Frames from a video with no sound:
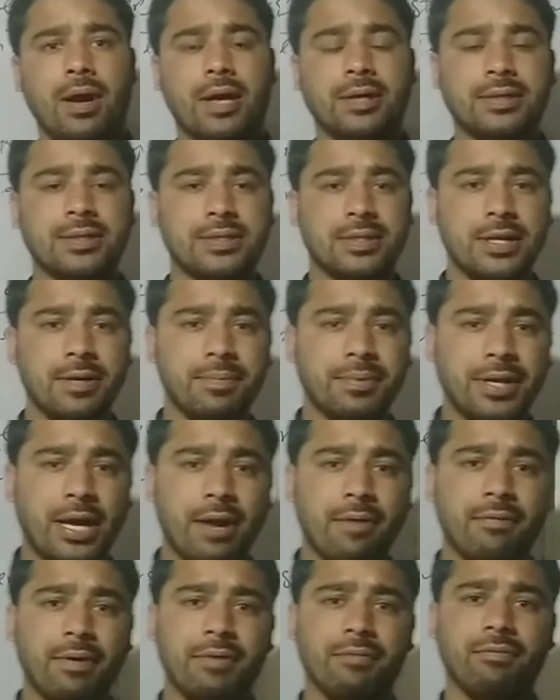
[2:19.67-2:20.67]
at the same
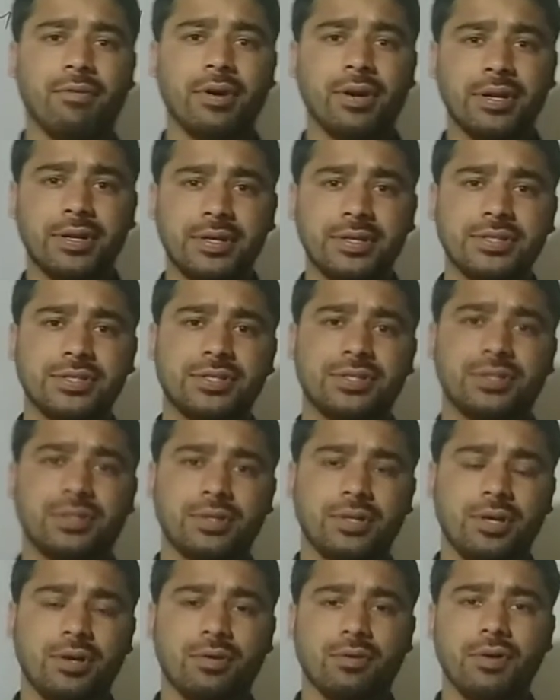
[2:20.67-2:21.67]
time when work
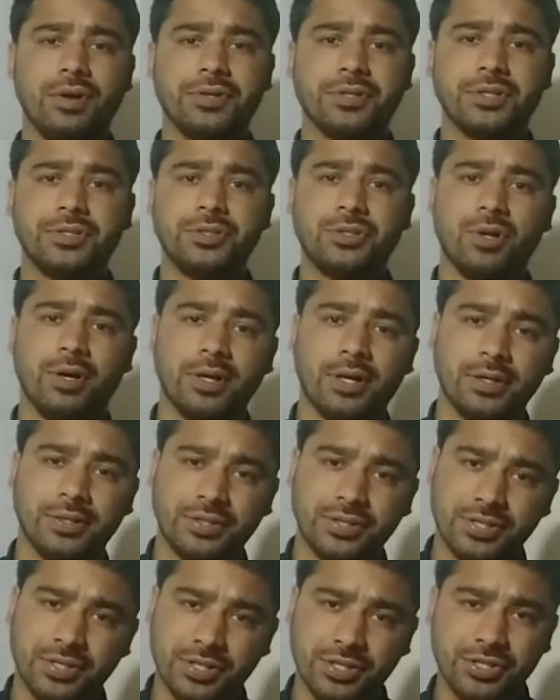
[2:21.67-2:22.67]
is going to done on
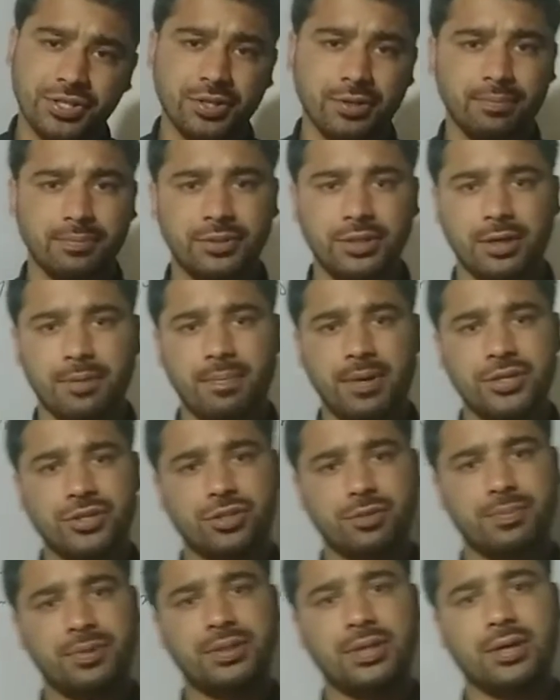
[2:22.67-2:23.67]
the system, there
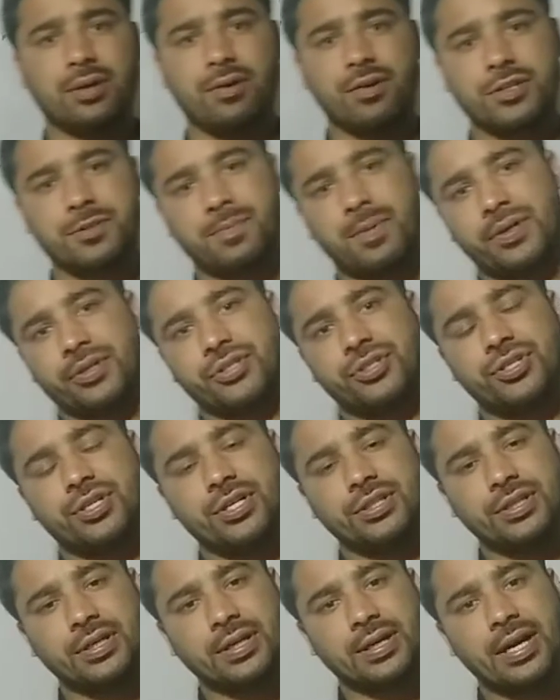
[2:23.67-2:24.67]
must be the corresponding
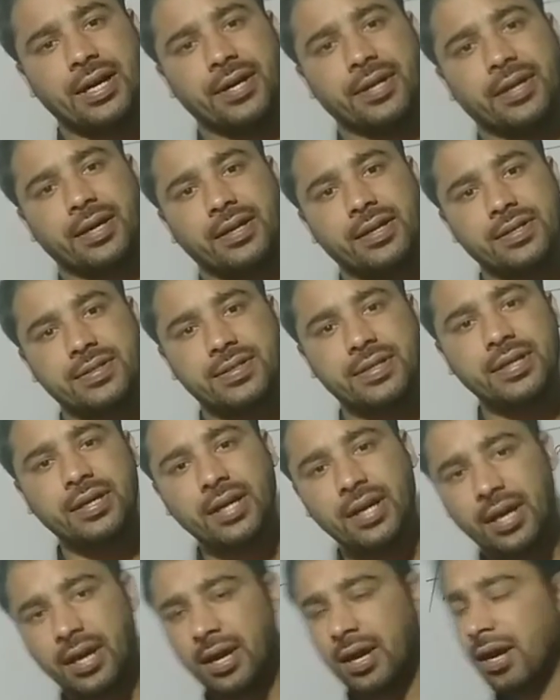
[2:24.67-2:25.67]
change in kinetic
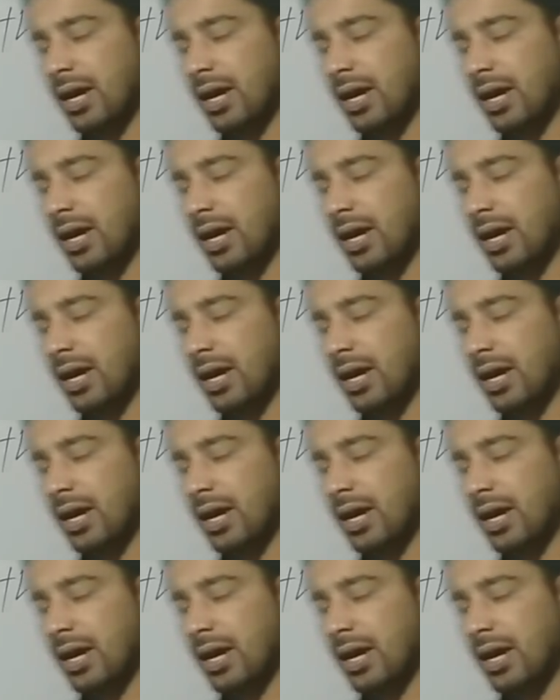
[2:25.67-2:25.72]
energy.